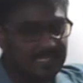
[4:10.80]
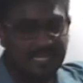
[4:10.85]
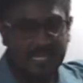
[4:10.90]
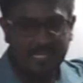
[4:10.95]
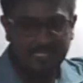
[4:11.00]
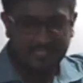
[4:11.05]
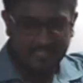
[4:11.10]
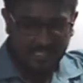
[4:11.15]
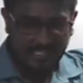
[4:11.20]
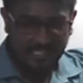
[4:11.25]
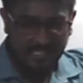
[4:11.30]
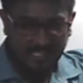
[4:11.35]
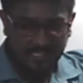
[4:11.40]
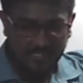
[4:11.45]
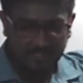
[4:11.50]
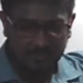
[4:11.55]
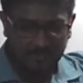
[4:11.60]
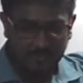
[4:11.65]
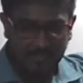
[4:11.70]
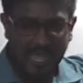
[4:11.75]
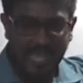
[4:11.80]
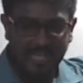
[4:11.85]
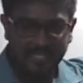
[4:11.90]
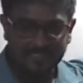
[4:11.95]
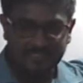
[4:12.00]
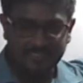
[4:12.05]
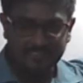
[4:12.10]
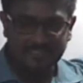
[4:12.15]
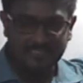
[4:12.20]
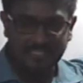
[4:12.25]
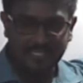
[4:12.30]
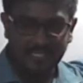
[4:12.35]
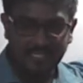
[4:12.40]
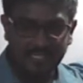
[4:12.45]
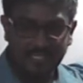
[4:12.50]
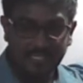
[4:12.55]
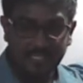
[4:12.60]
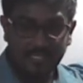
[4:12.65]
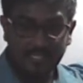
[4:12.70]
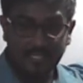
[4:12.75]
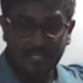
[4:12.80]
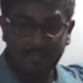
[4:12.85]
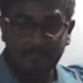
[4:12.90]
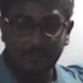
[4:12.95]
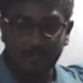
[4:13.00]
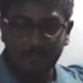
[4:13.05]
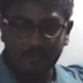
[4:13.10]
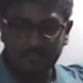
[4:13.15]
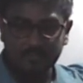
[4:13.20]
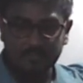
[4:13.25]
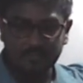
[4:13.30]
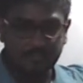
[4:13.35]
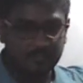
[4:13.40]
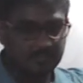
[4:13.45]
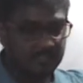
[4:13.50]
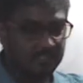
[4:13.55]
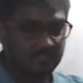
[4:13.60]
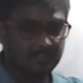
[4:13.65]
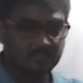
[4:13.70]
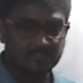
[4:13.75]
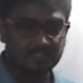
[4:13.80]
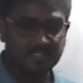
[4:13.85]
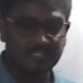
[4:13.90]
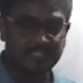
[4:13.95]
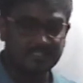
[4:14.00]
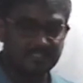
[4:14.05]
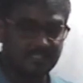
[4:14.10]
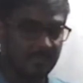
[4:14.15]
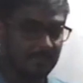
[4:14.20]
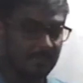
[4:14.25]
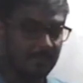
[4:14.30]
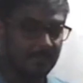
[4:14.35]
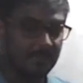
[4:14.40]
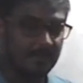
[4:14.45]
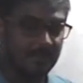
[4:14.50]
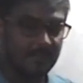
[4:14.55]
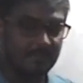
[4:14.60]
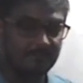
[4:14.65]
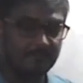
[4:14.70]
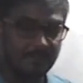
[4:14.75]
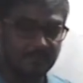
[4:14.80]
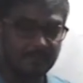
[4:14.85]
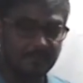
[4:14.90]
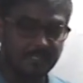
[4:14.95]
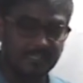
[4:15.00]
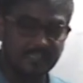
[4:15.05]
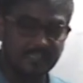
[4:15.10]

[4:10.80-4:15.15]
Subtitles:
CRT to access the keyboard. So the user is capable of